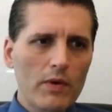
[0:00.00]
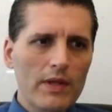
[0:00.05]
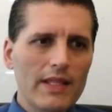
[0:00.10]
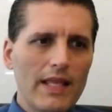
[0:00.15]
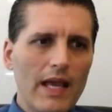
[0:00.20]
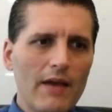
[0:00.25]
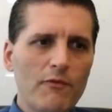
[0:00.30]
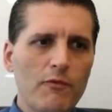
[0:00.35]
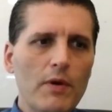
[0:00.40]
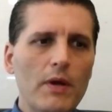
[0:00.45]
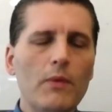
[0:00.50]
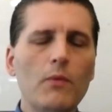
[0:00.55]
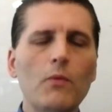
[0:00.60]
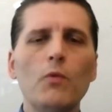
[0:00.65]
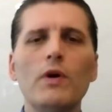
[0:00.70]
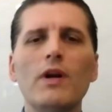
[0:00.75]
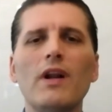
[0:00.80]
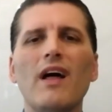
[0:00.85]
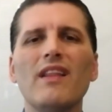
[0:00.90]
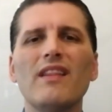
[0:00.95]
if we
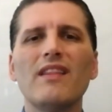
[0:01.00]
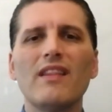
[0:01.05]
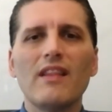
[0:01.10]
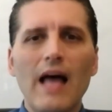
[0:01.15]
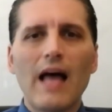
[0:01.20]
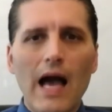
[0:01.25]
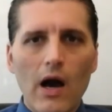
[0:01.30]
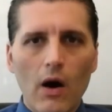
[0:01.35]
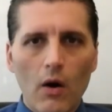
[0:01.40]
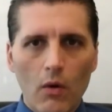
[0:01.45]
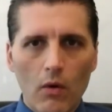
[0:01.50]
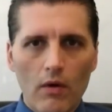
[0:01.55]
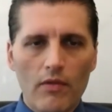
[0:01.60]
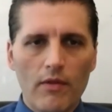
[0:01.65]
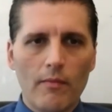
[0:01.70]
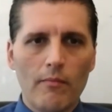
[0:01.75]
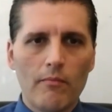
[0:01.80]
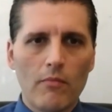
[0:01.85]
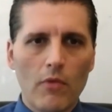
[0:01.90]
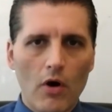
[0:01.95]
would allow the
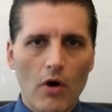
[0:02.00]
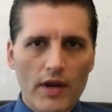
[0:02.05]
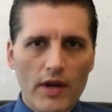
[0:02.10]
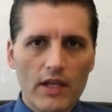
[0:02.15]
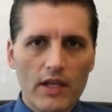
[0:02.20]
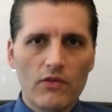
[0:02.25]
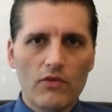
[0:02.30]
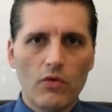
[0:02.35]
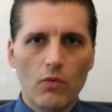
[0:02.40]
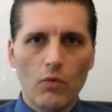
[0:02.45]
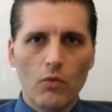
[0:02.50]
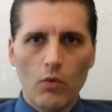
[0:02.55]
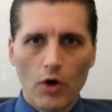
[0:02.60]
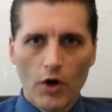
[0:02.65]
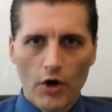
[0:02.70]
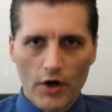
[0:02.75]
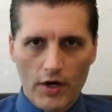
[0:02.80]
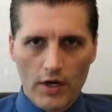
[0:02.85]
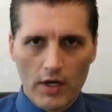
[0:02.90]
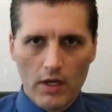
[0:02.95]
market to
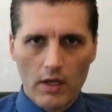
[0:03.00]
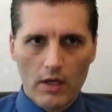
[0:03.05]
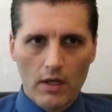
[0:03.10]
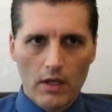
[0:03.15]
work,